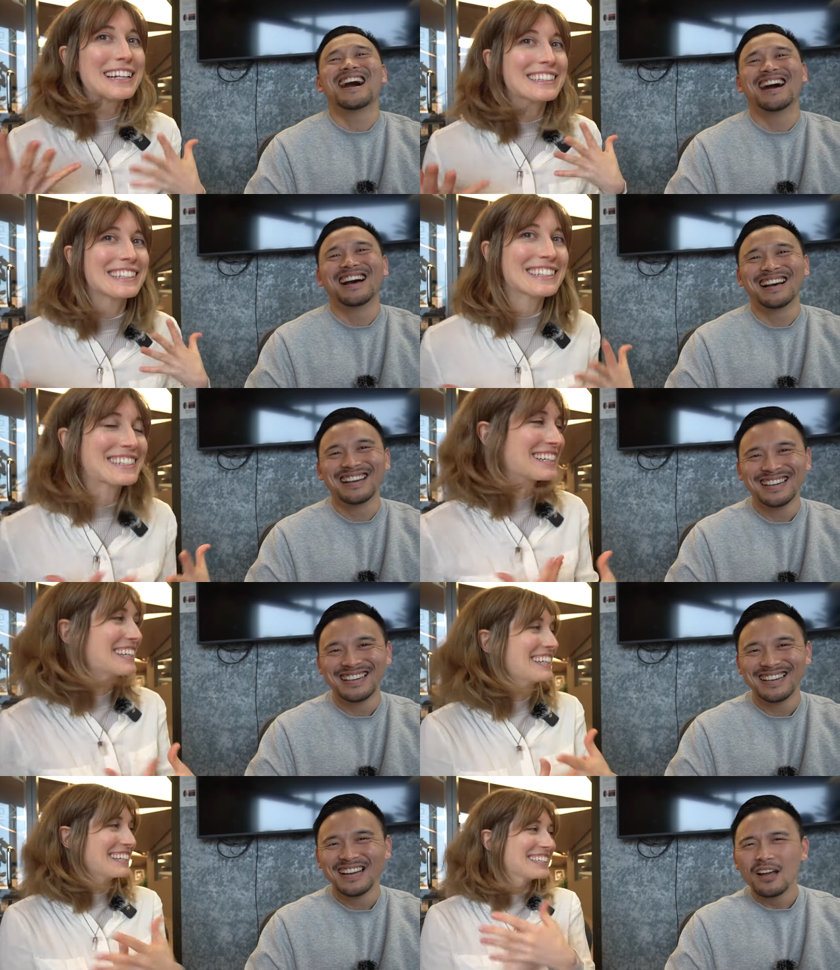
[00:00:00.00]

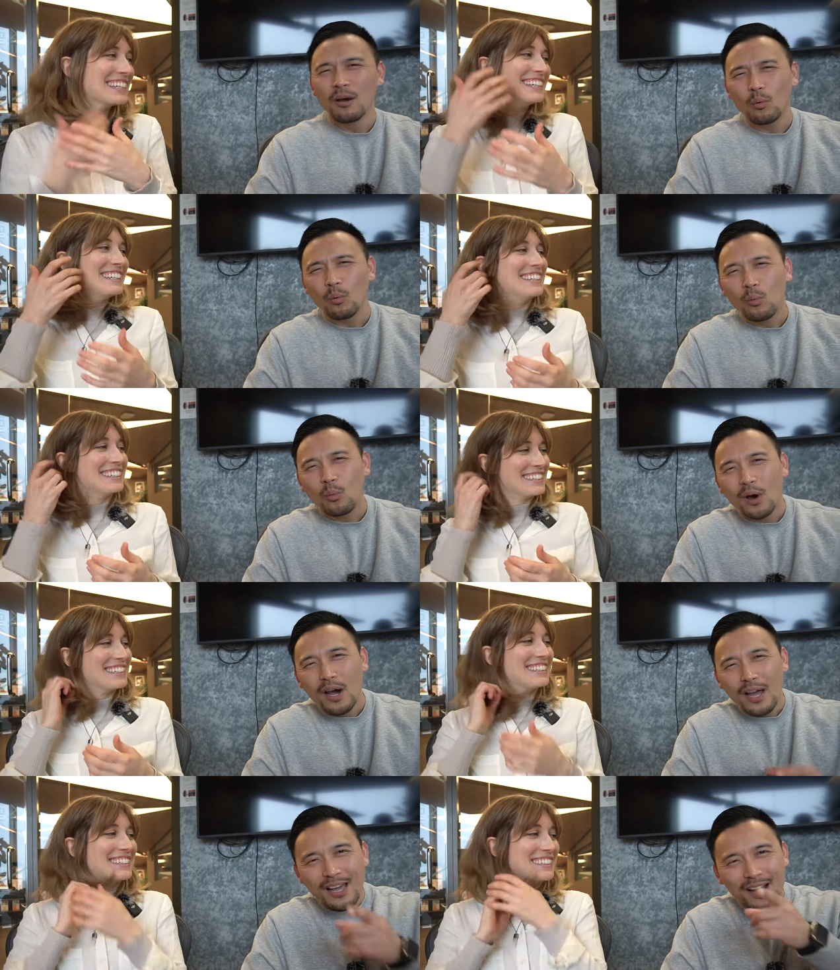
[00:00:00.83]
Speaker 1: English? Like.
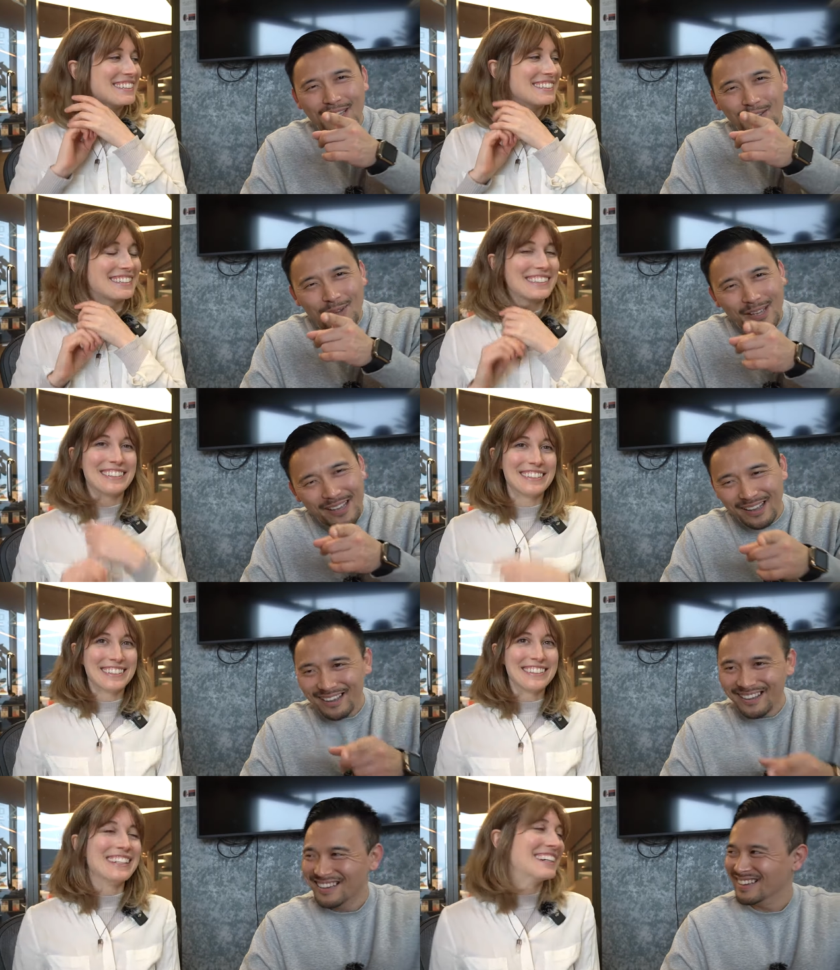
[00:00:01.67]
why are you
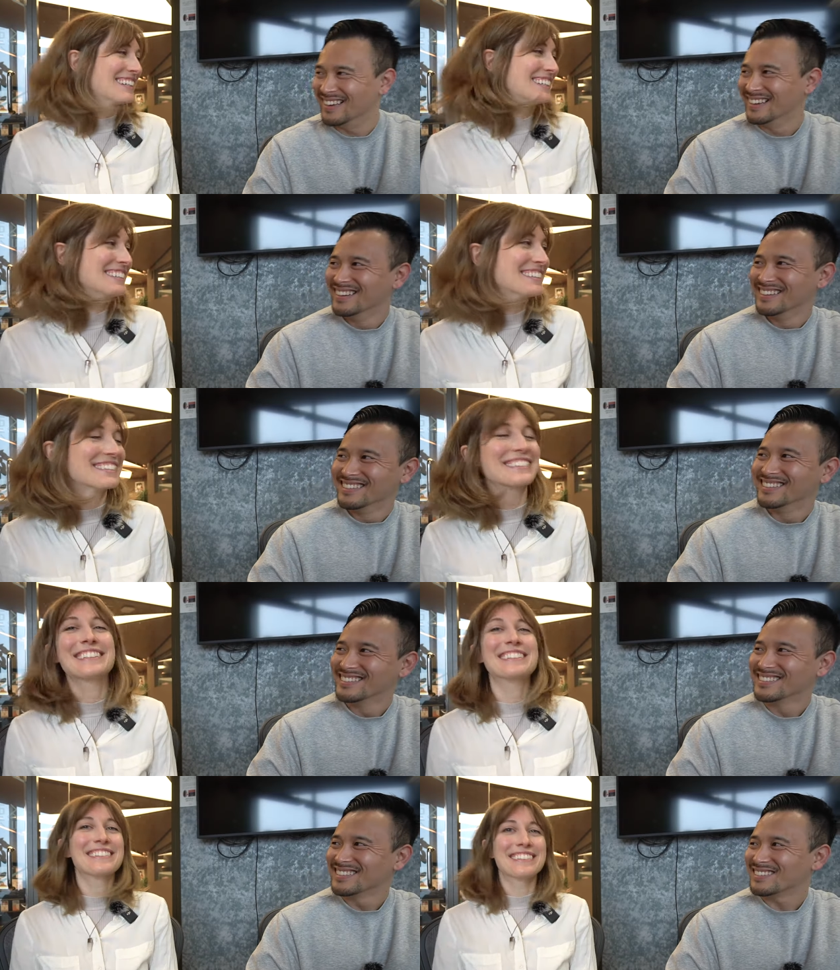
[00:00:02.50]
here? yeah,
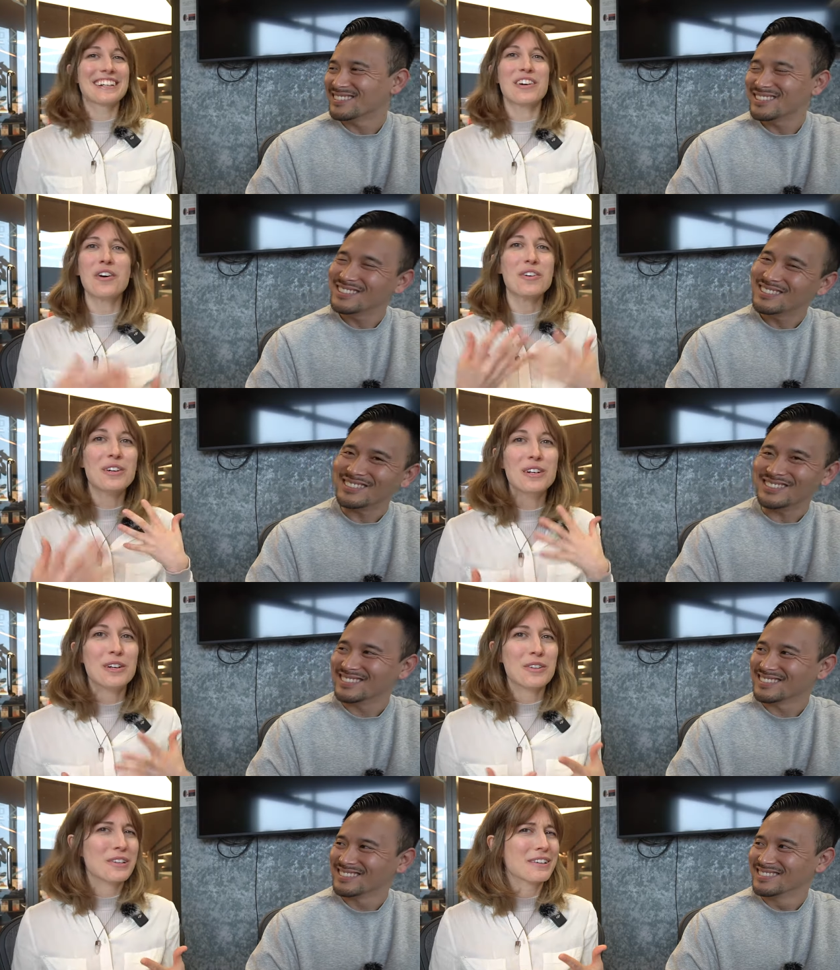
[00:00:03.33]
literally, they're like. What are you oh,
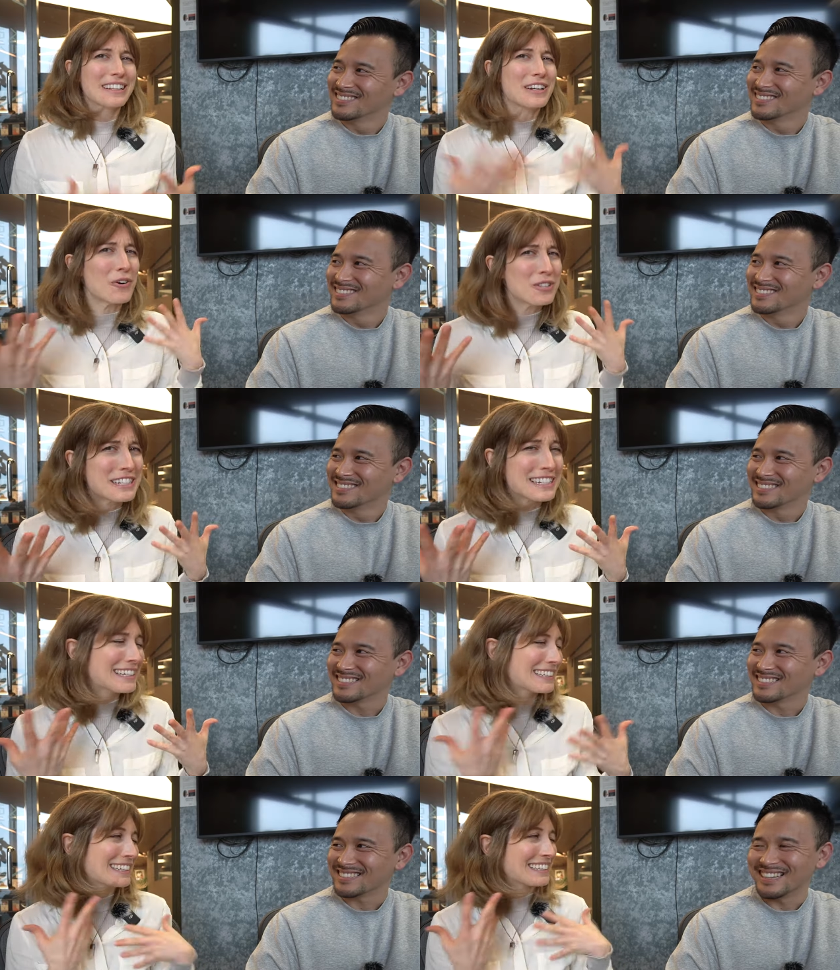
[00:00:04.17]
doing? Like,
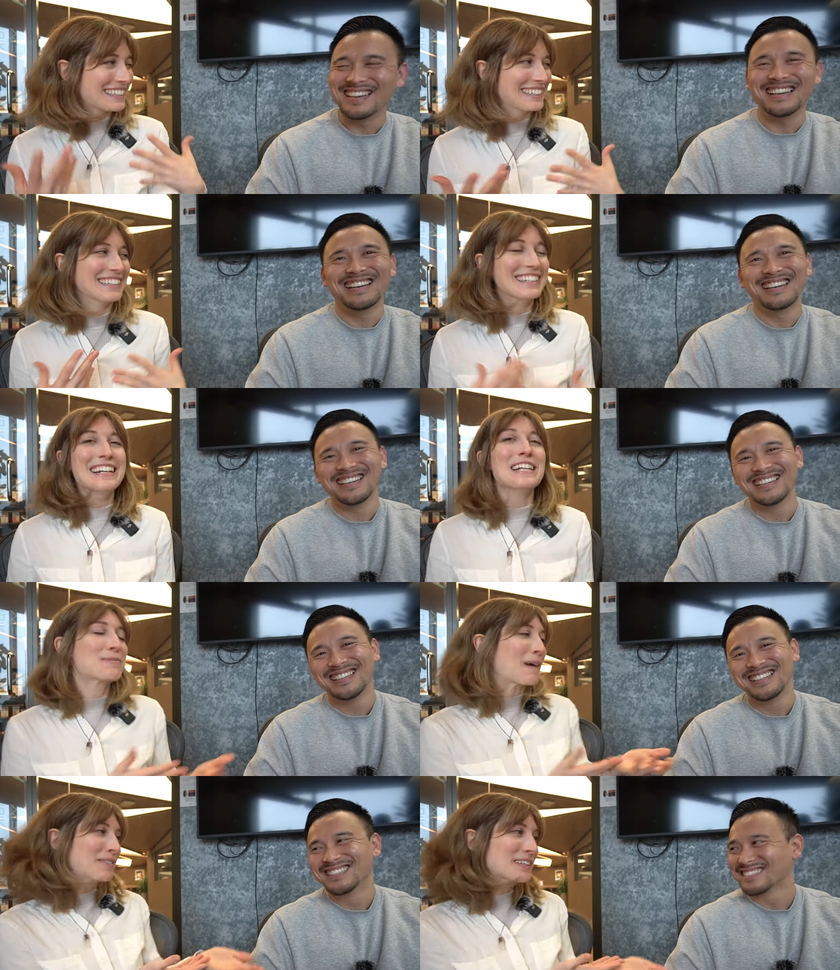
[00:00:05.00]
Kochi, like
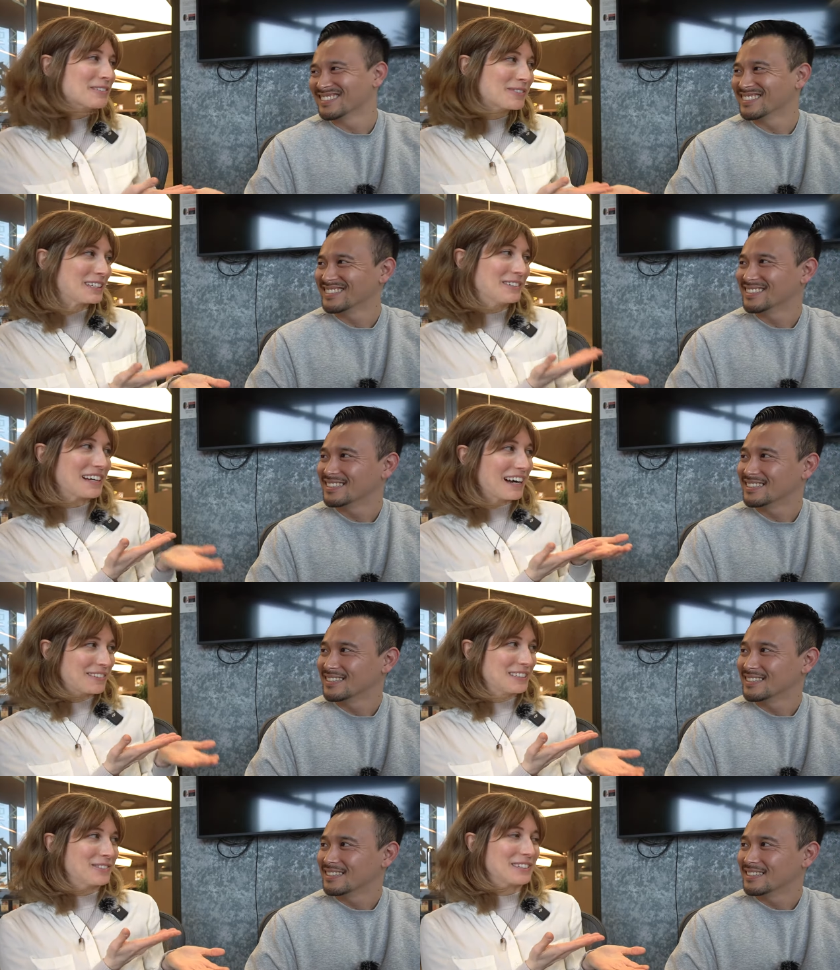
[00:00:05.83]
it's probably what you
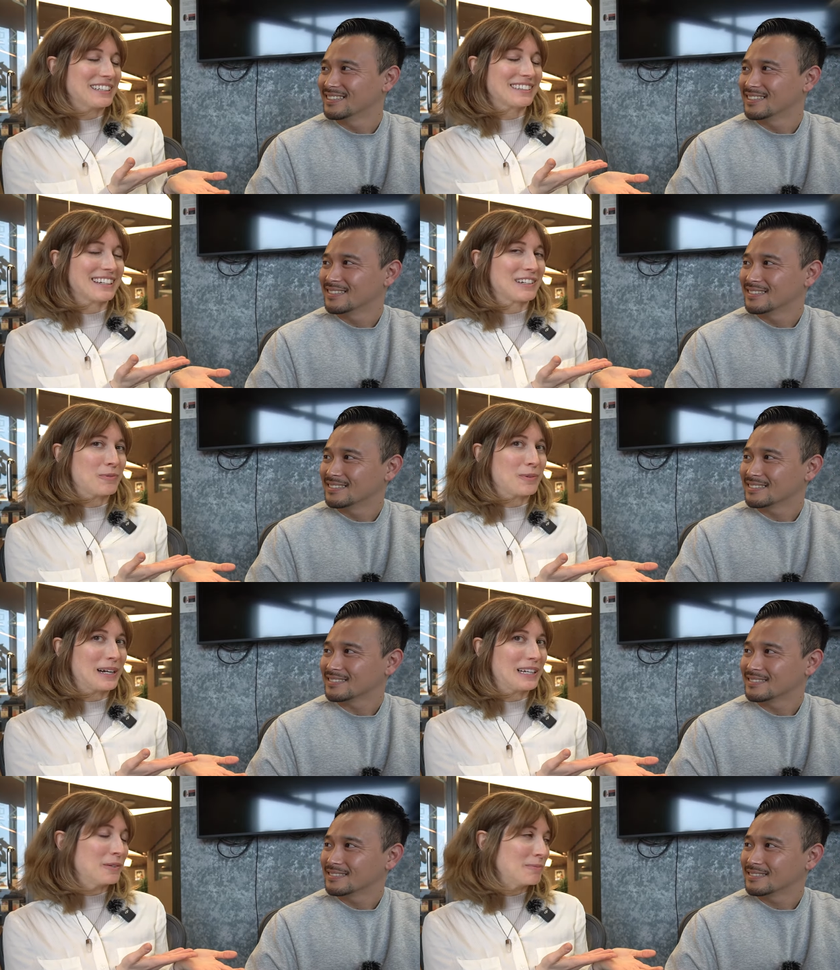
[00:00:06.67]
got when you were in like
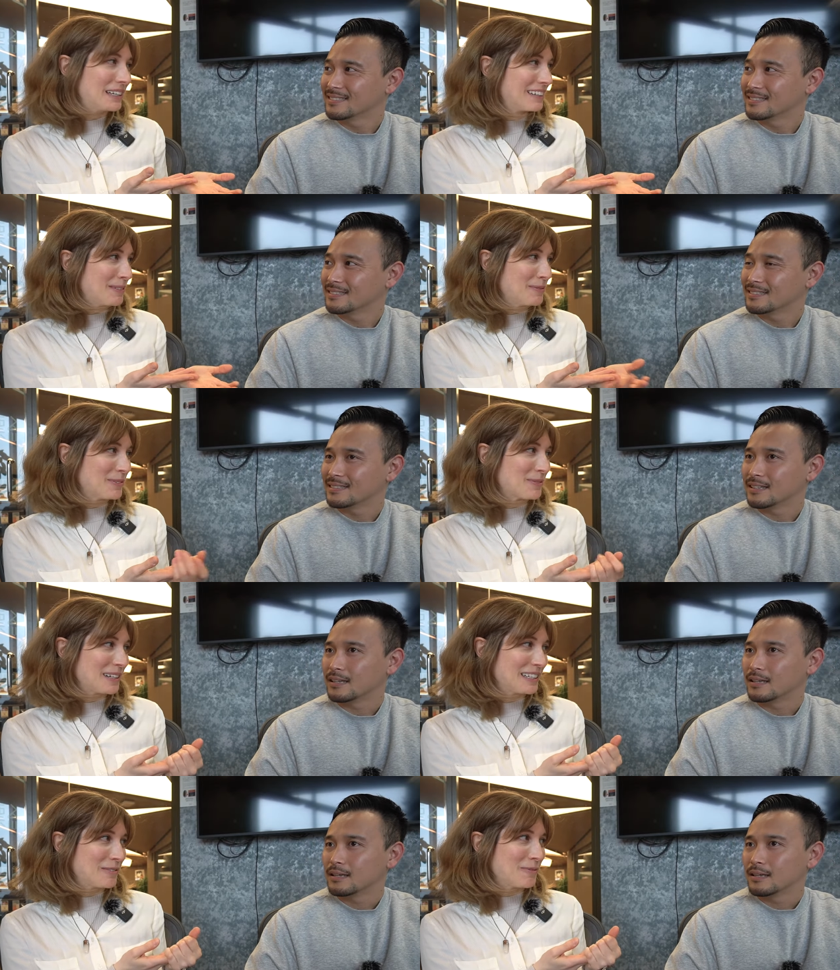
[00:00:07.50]
Wyoming. People
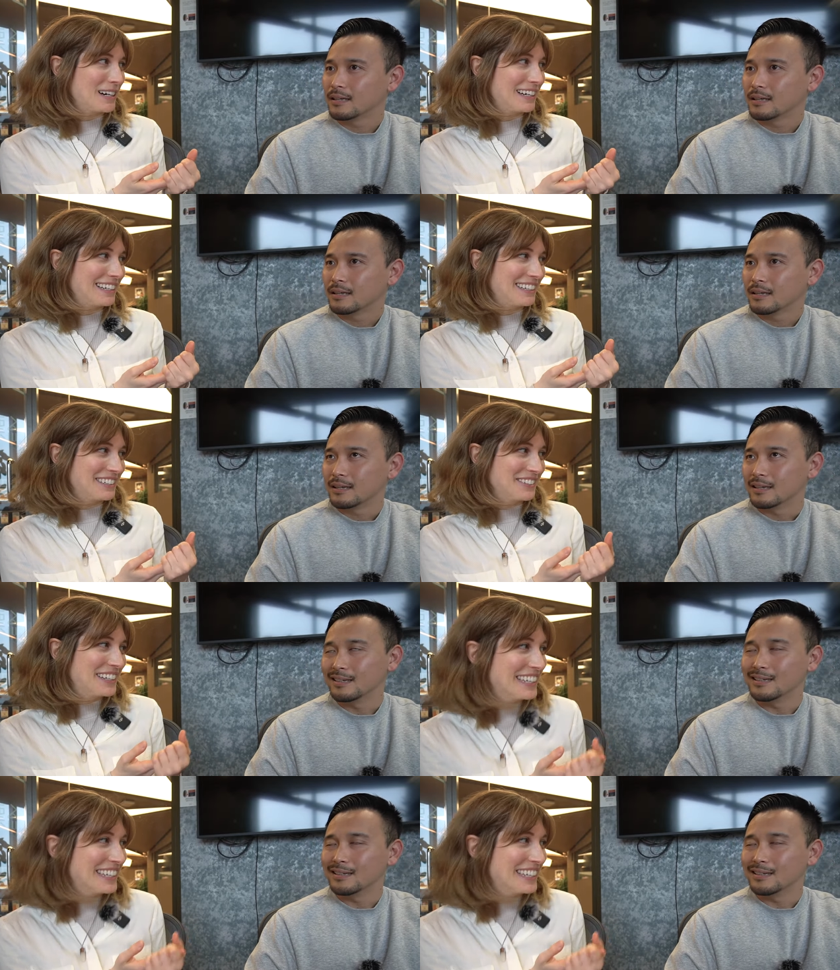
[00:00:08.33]
are probably like, why are you